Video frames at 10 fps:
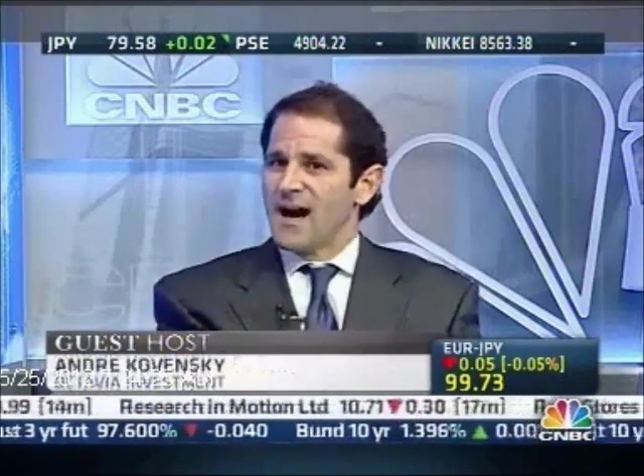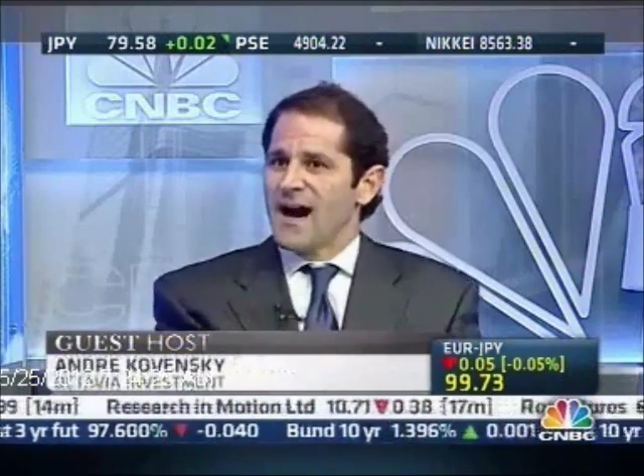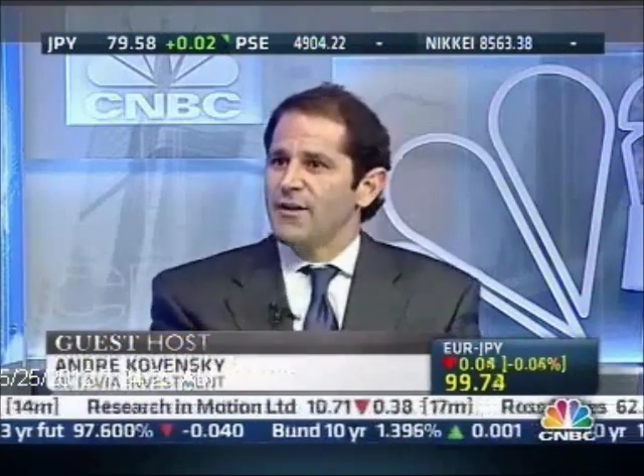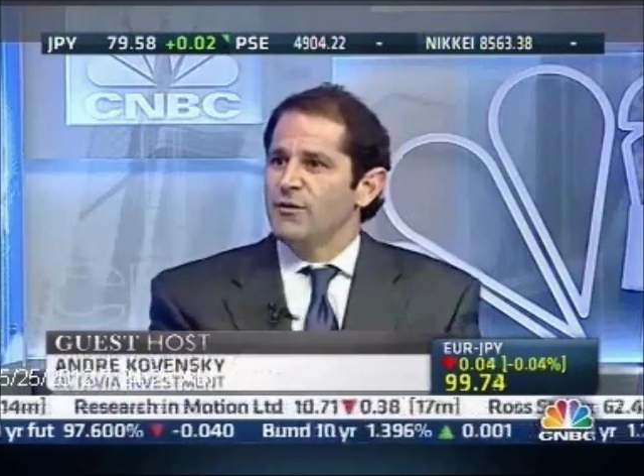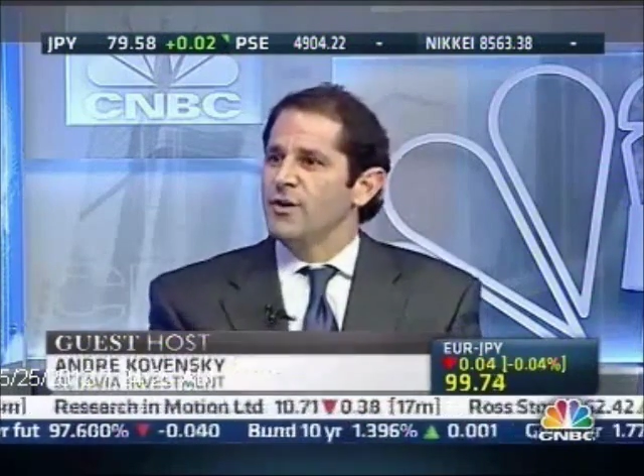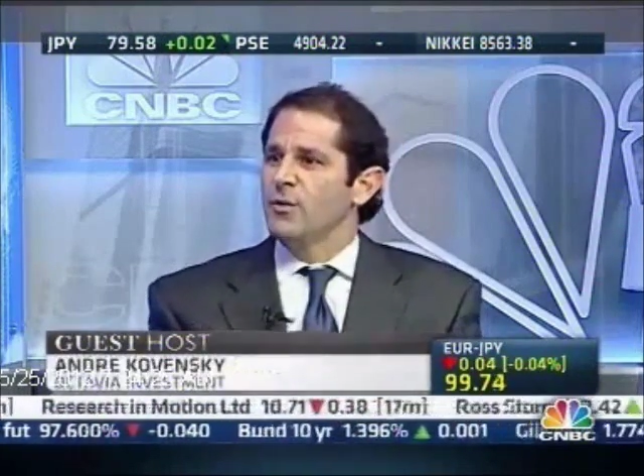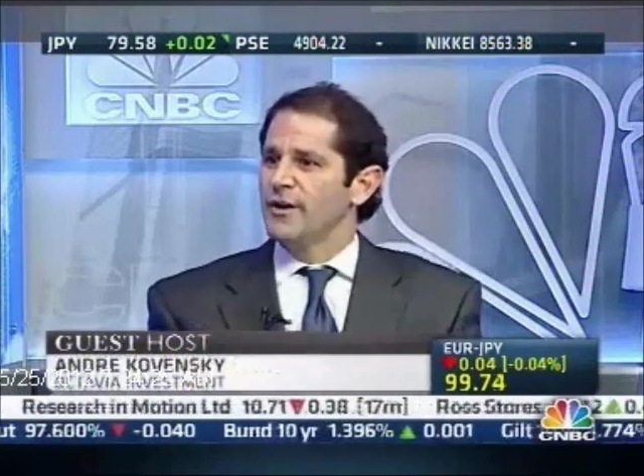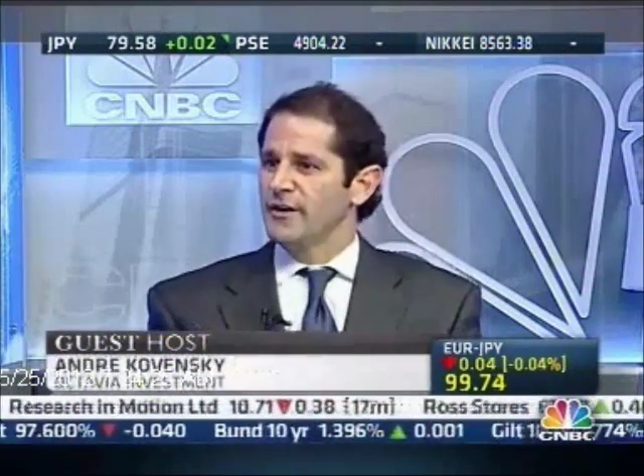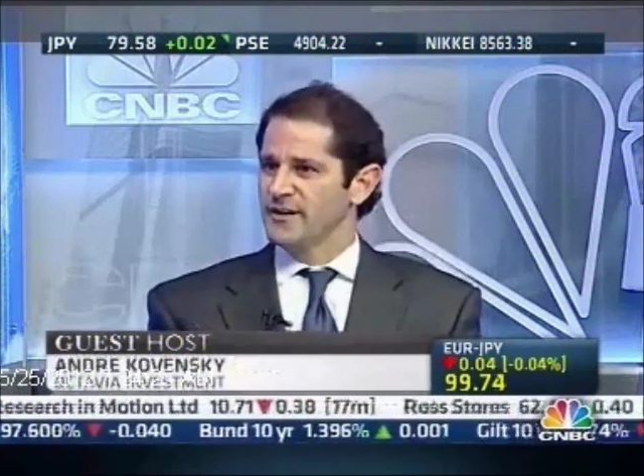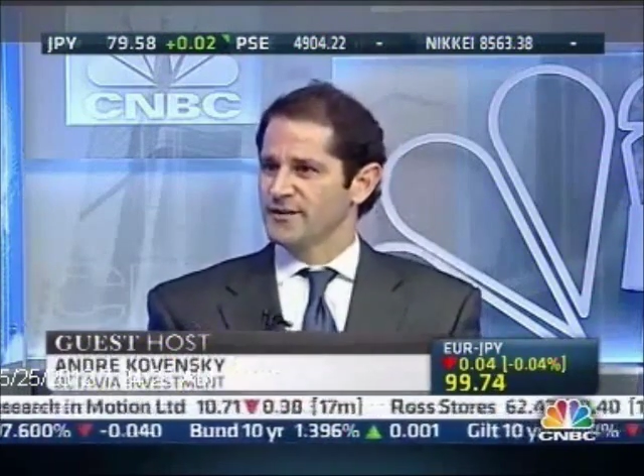I don't know what
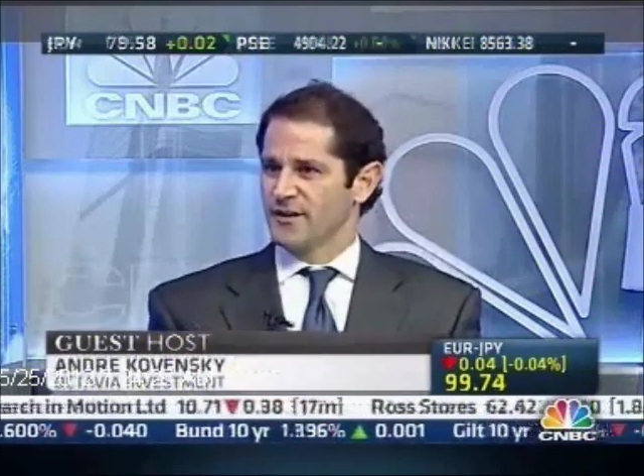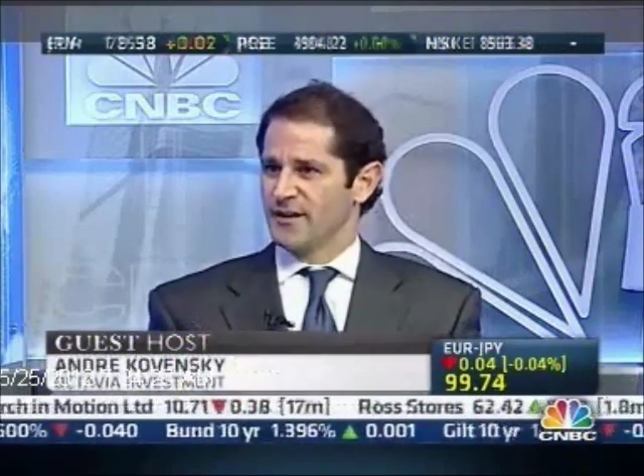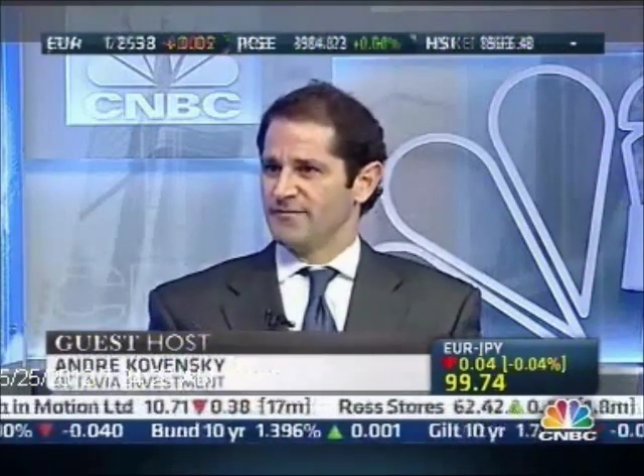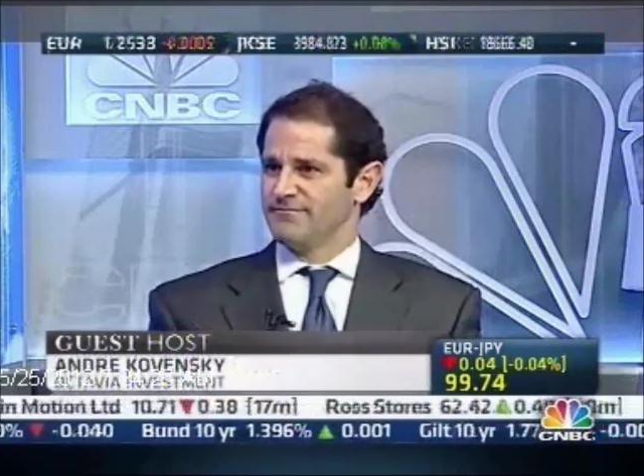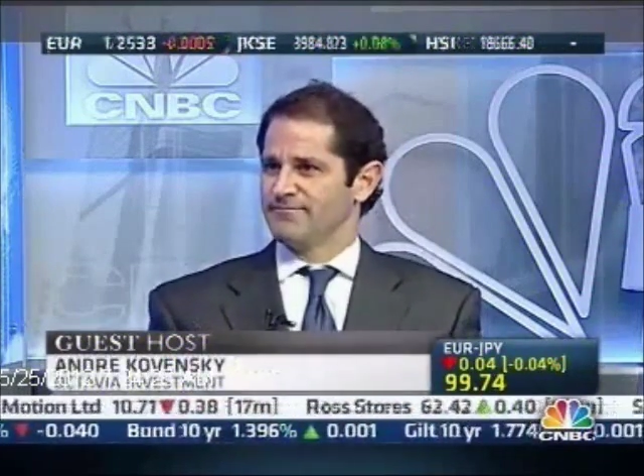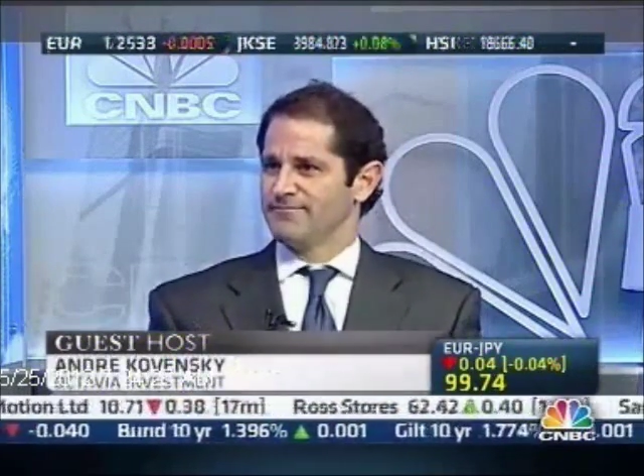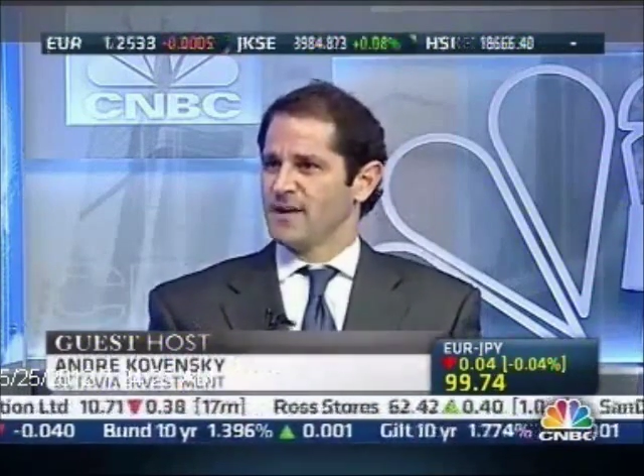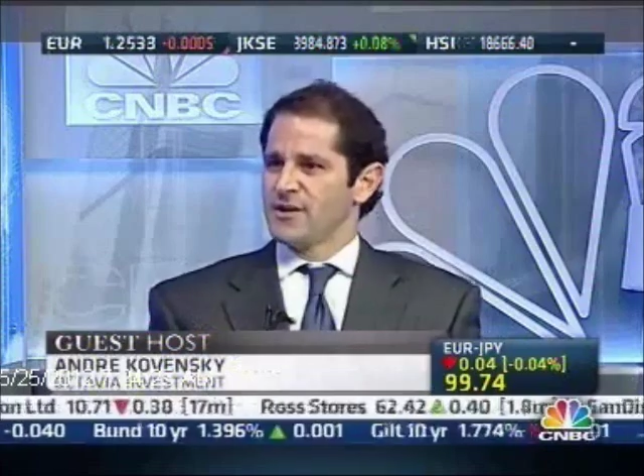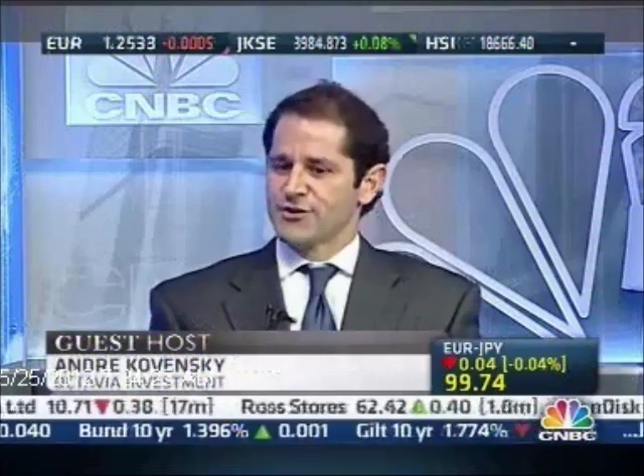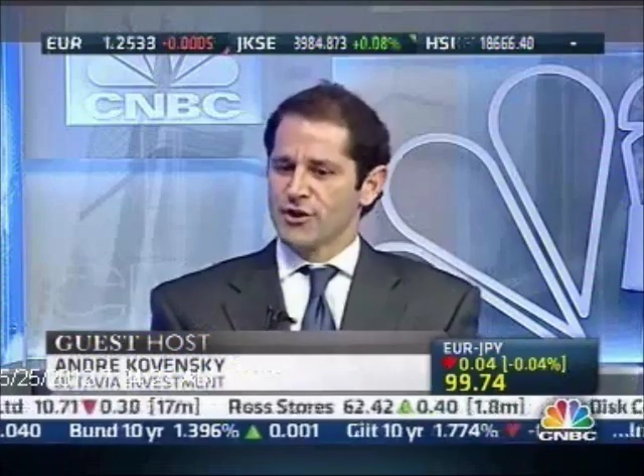earnings are.
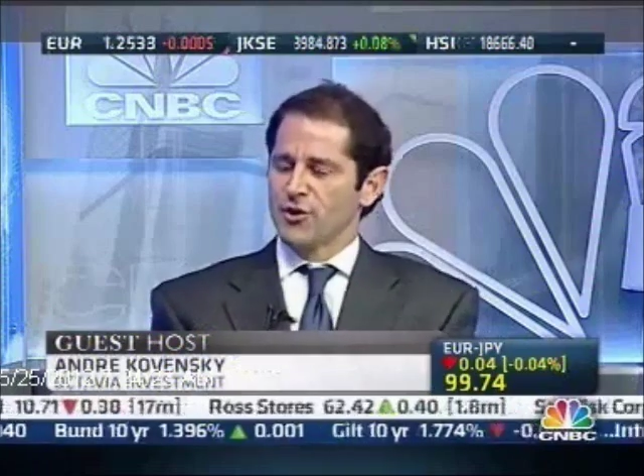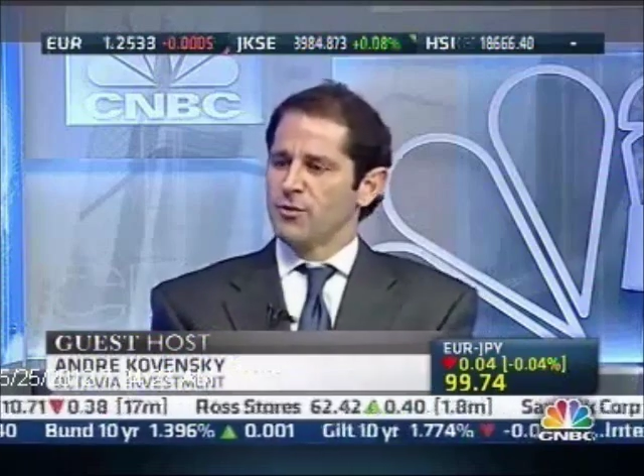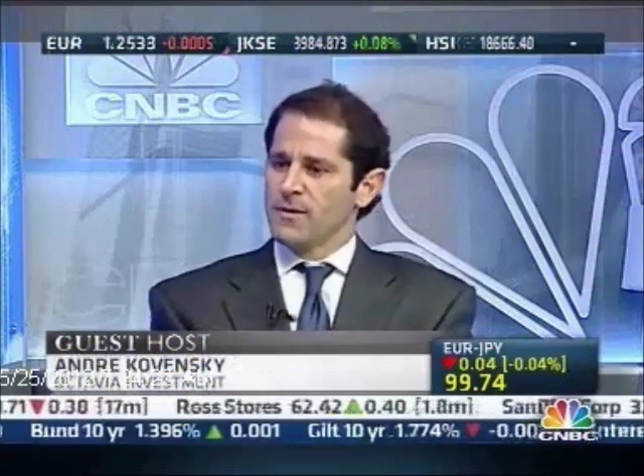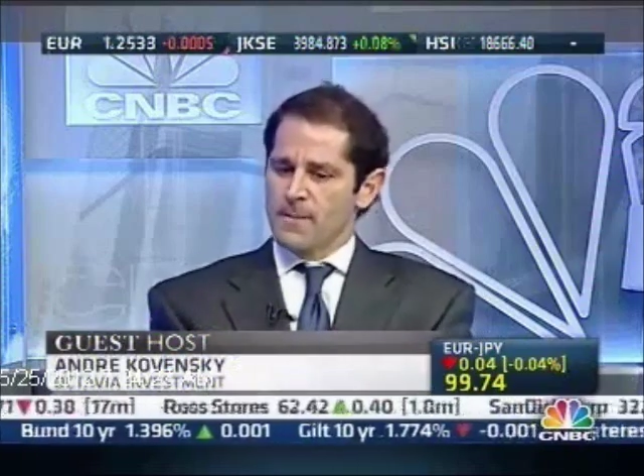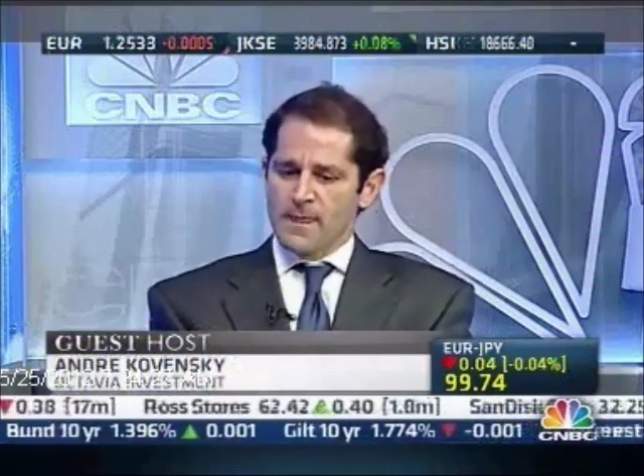So